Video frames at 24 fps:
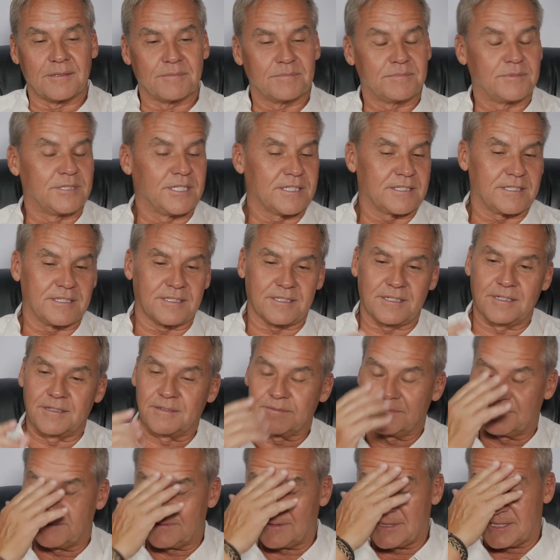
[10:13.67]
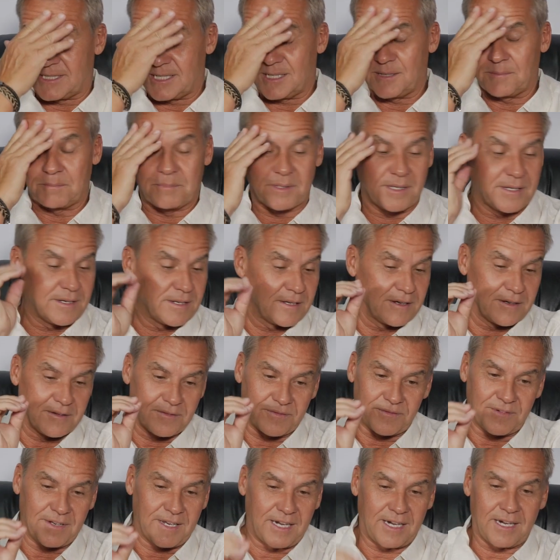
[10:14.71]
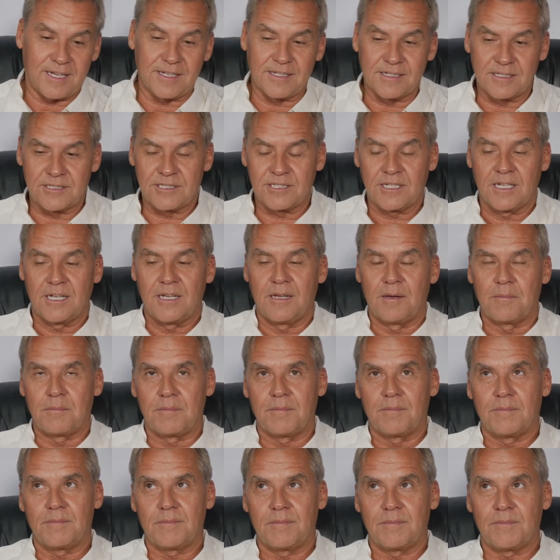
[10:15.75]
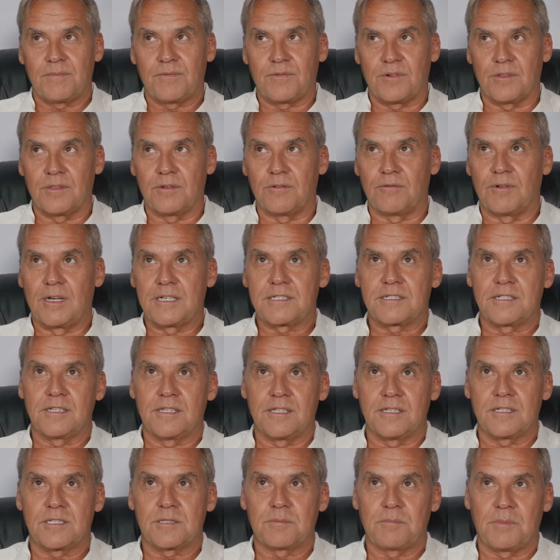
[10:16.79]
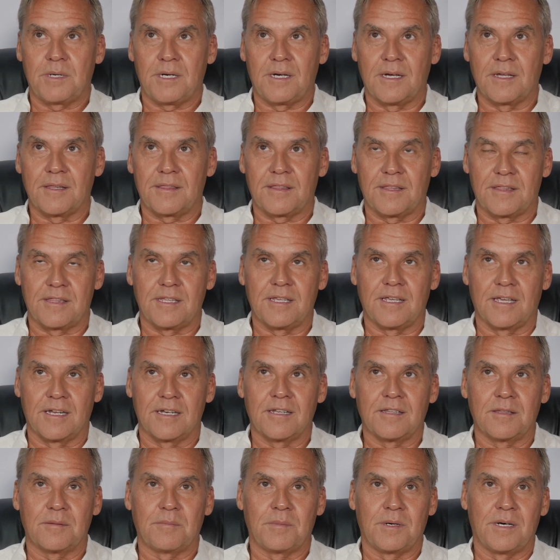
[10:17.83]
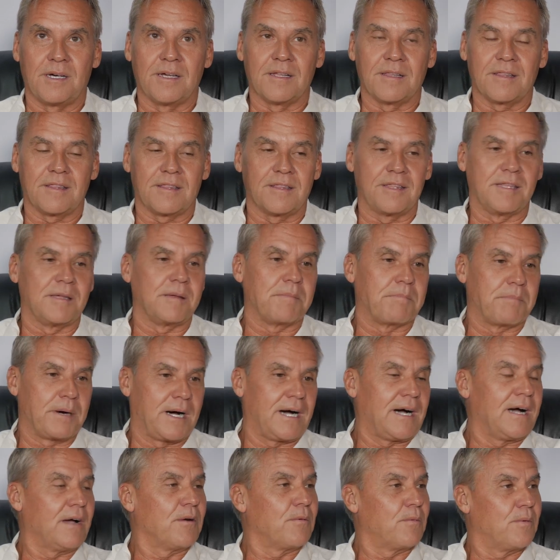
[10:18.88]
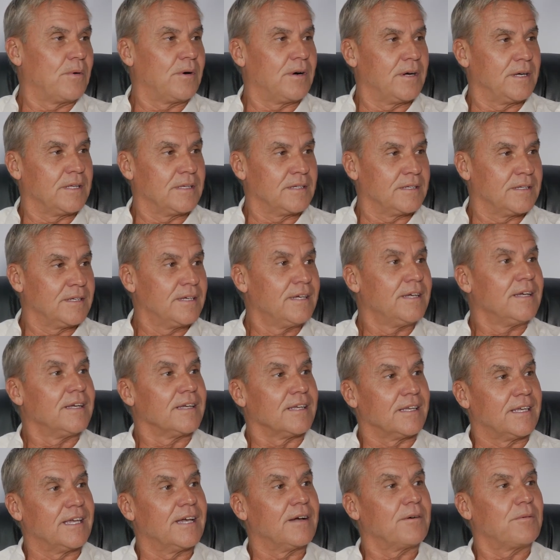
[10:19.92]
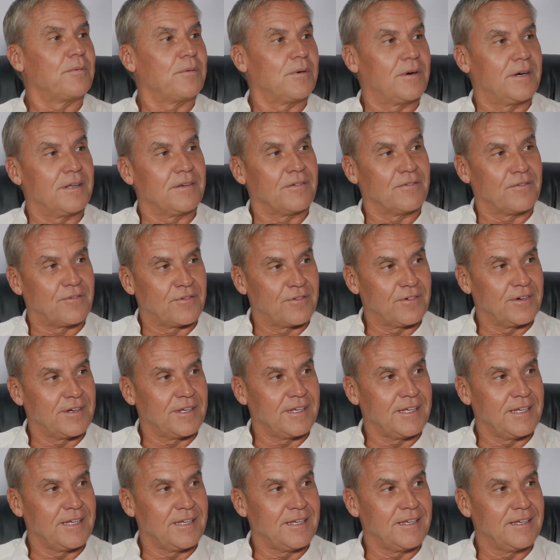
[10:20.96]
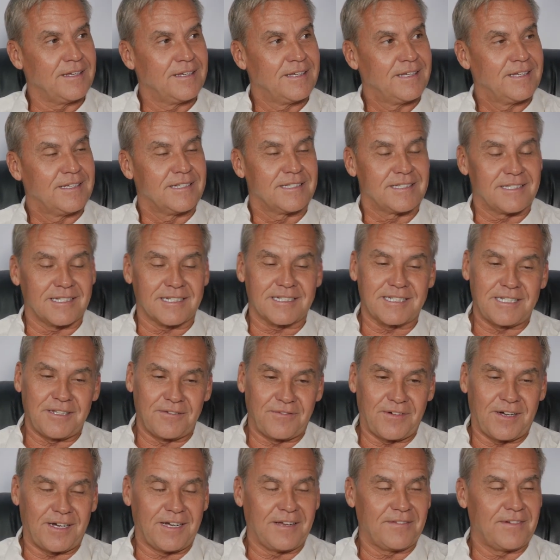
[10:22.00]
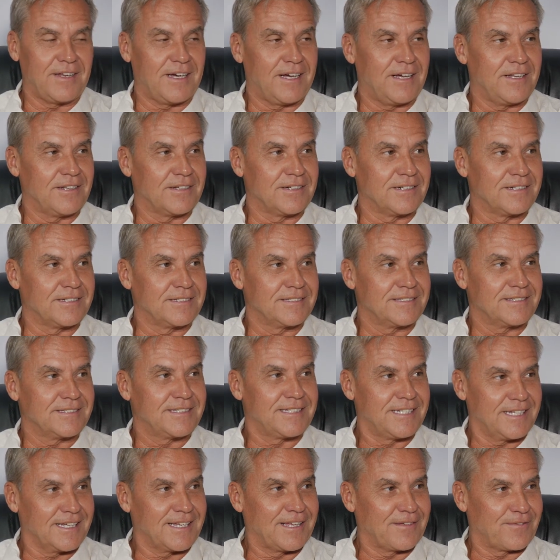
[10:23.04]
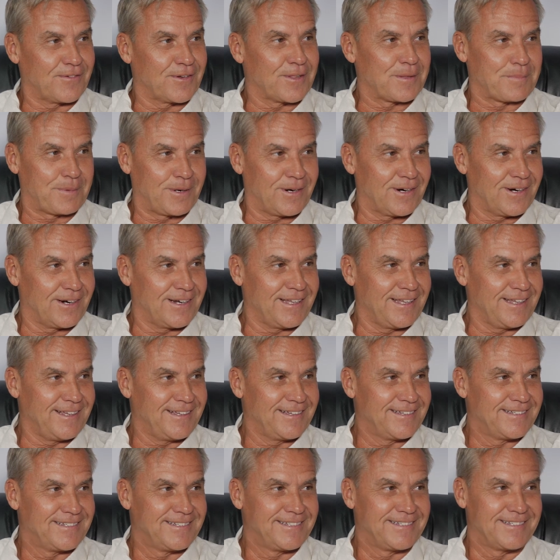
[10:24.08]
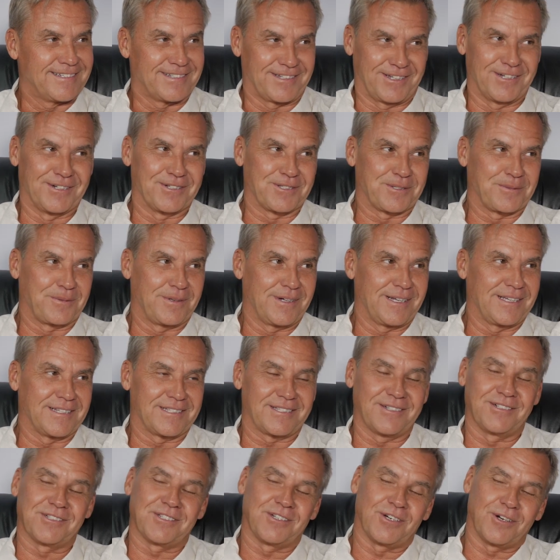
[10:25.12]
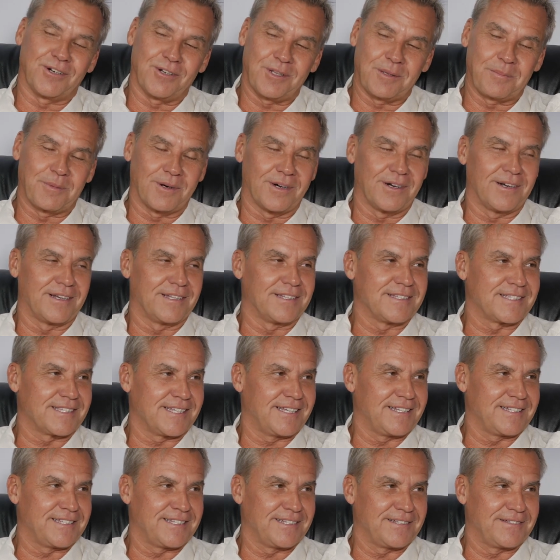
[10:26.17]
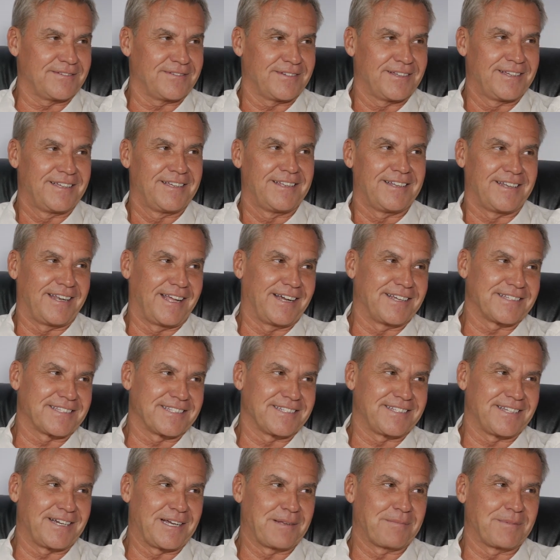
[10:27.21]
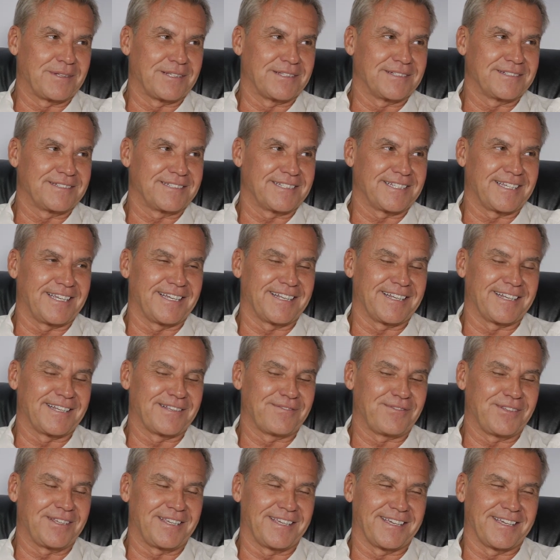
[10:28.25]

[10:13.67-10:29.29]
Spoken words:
And just as a tidbit of knowledge, for the rest of this month, the end of the month, the buy one, get one free $65 ticket for the party goes away. So it's an early bird incentive. Now's the time to get it if you